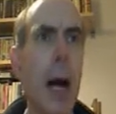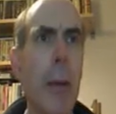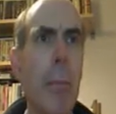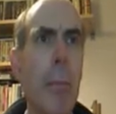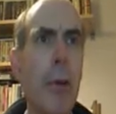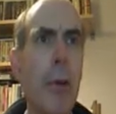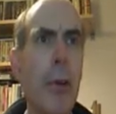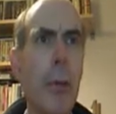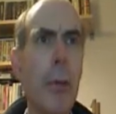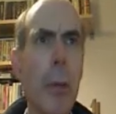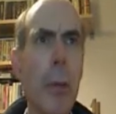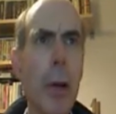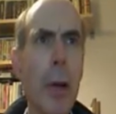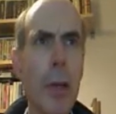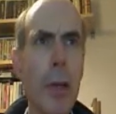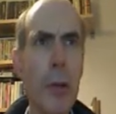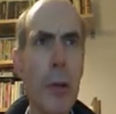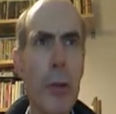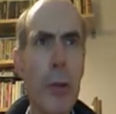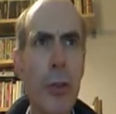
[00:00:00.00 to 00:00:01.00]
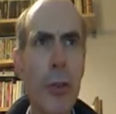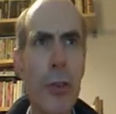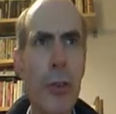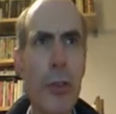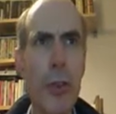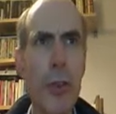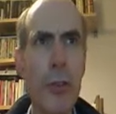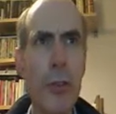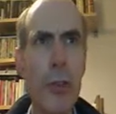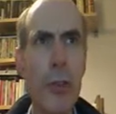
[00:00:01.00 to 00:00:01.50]
But you might notice
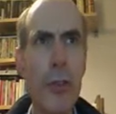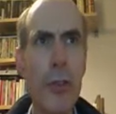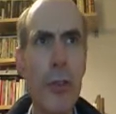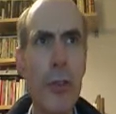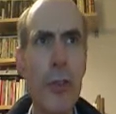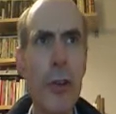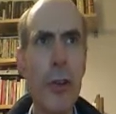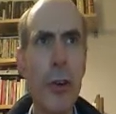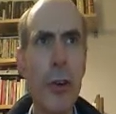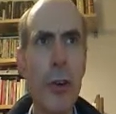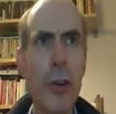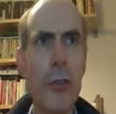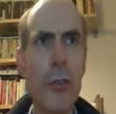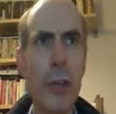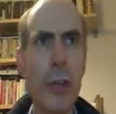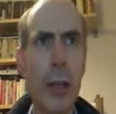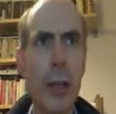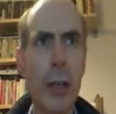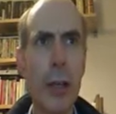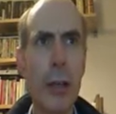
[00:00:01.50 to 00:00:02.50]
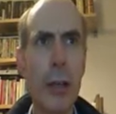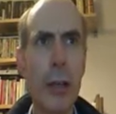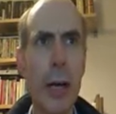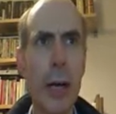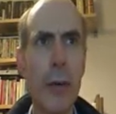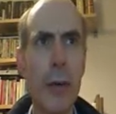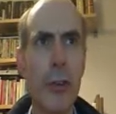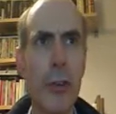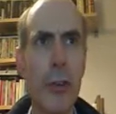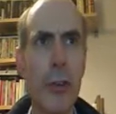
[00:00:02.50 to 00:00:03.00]
that this charging
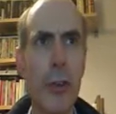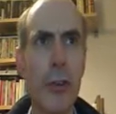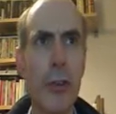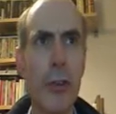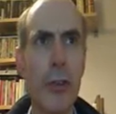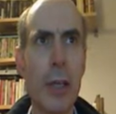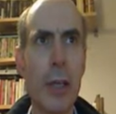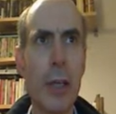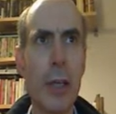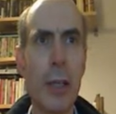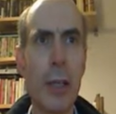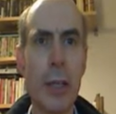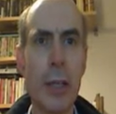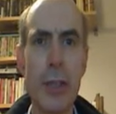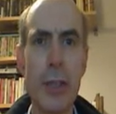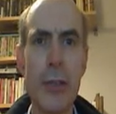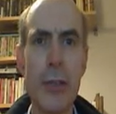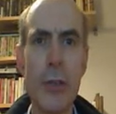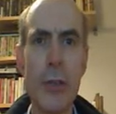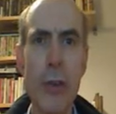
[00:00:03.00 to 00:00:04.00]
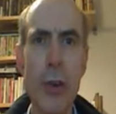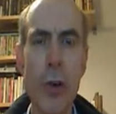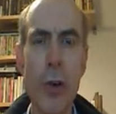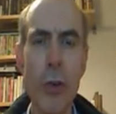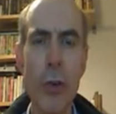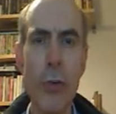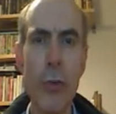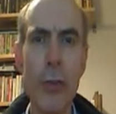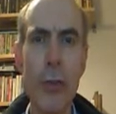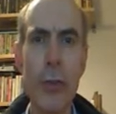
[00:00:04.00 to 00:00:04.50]
characteristic is
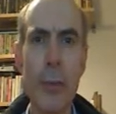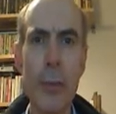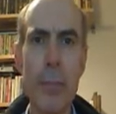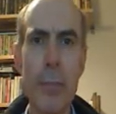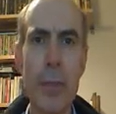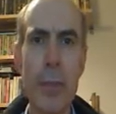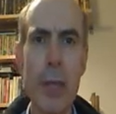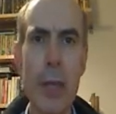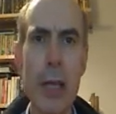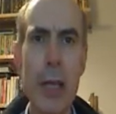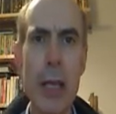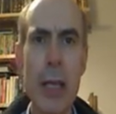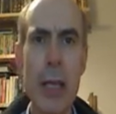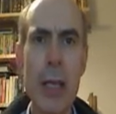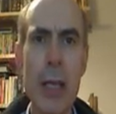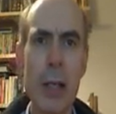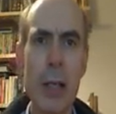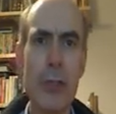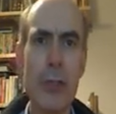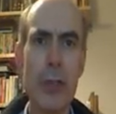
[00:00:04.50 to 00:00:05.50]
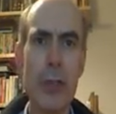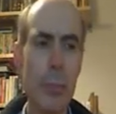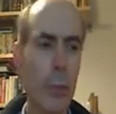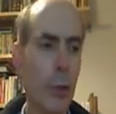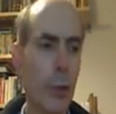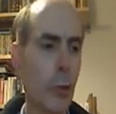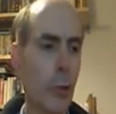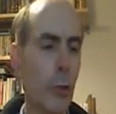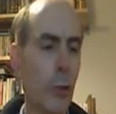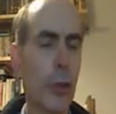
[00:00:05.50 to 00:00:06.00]
not the
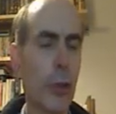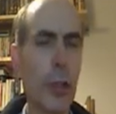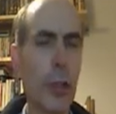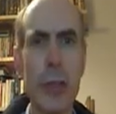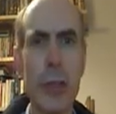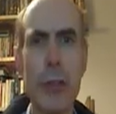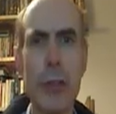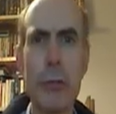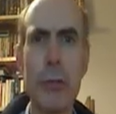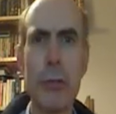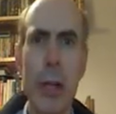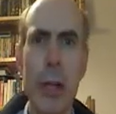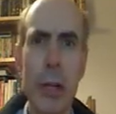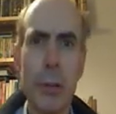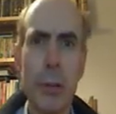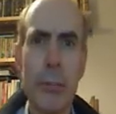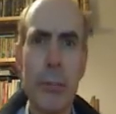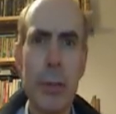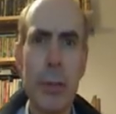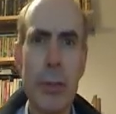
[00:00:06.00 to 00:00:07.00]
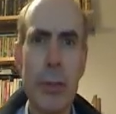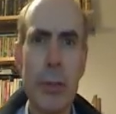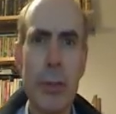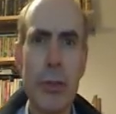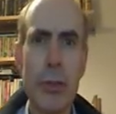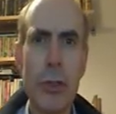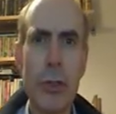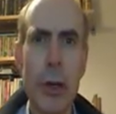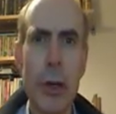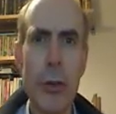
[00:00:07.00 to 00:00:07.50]
typical kind of
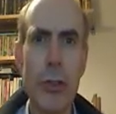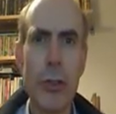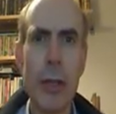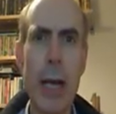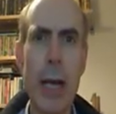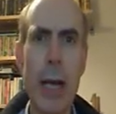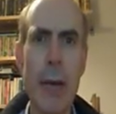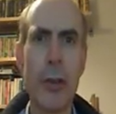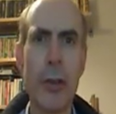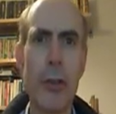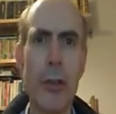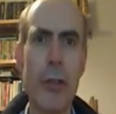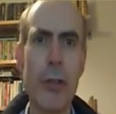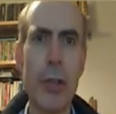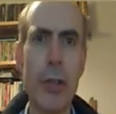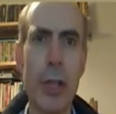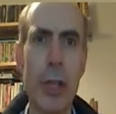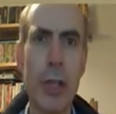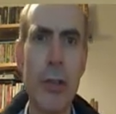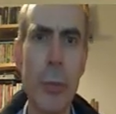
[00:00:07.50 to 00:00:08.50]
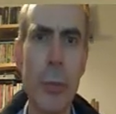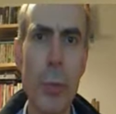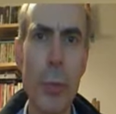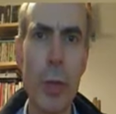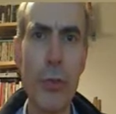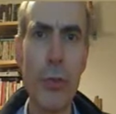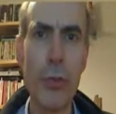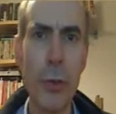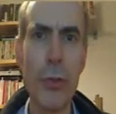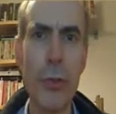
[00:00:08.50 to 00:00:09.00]
charging characteristic that we
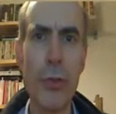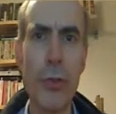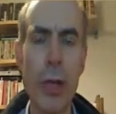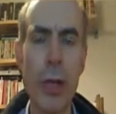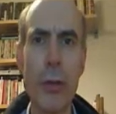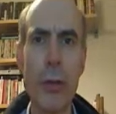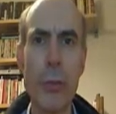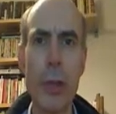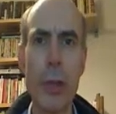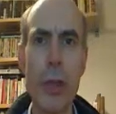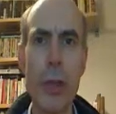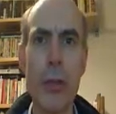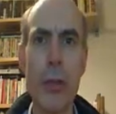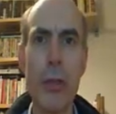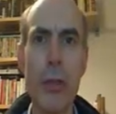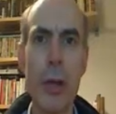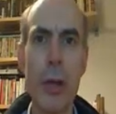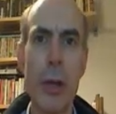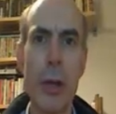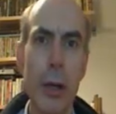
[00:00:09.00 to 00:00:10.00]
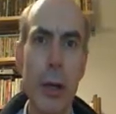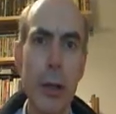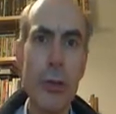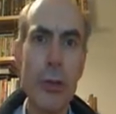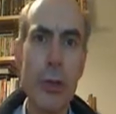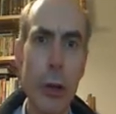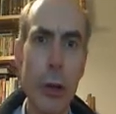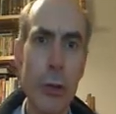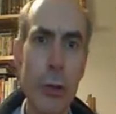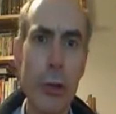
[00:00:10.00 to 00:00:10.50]
associate with
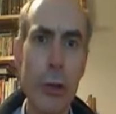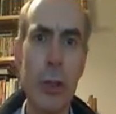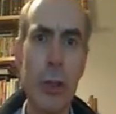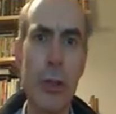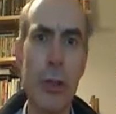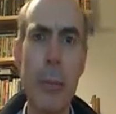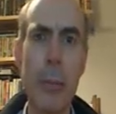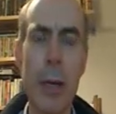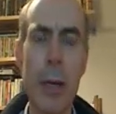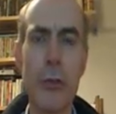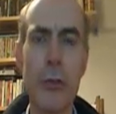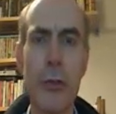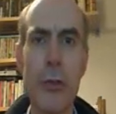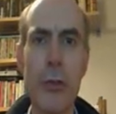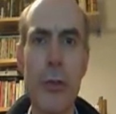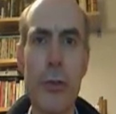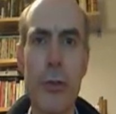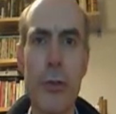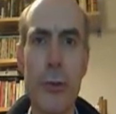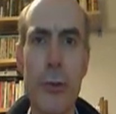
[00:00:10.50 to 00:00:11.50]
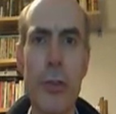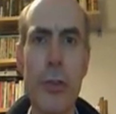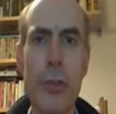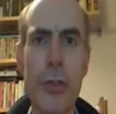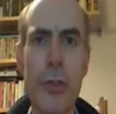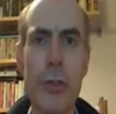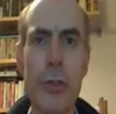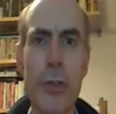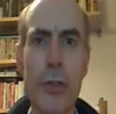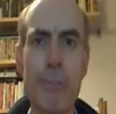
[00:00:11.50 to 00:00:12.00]
charging a capacitor through a
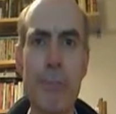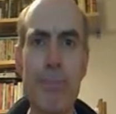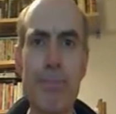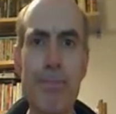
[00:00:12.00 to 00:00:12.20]
resistor.